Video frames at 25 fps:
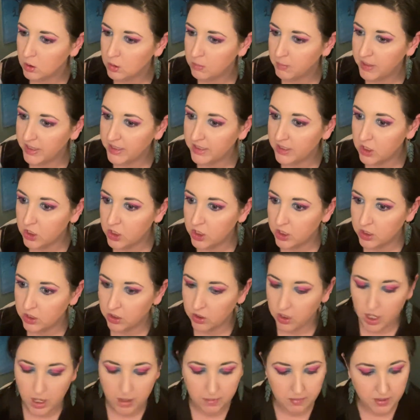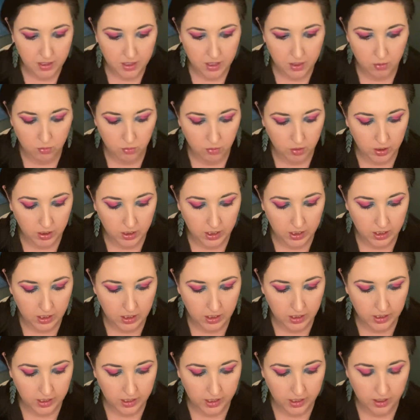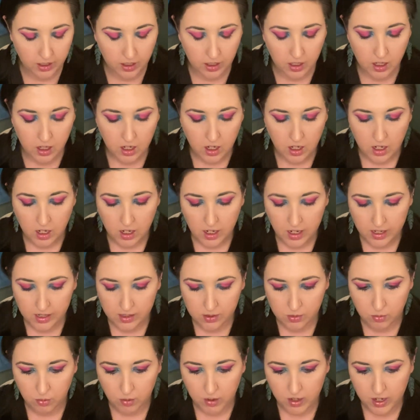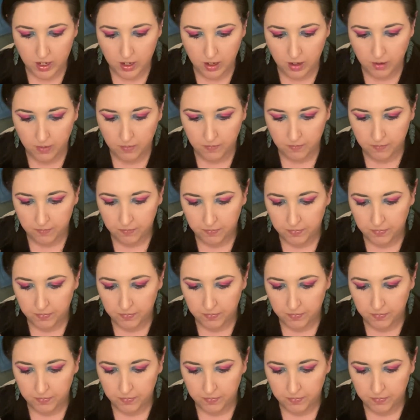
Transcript: Messages are coming in really clear as well.